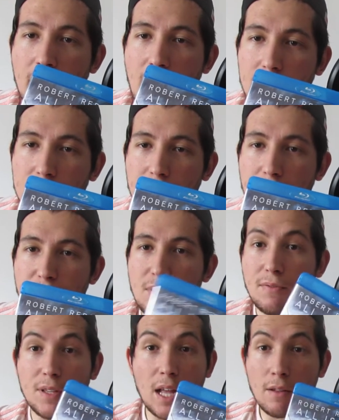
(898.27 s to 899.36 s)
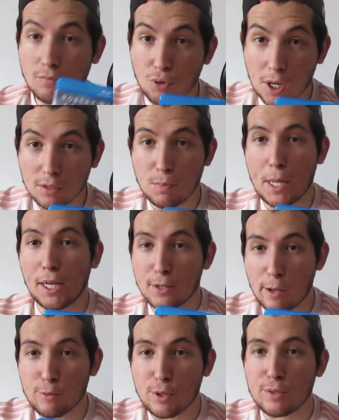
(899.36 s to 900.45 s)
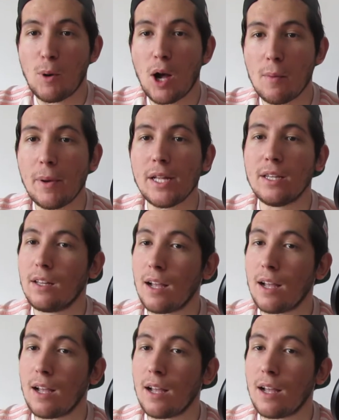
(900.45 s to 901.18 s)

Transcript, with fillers: And if, if you don't trust me and don't trust my opinion,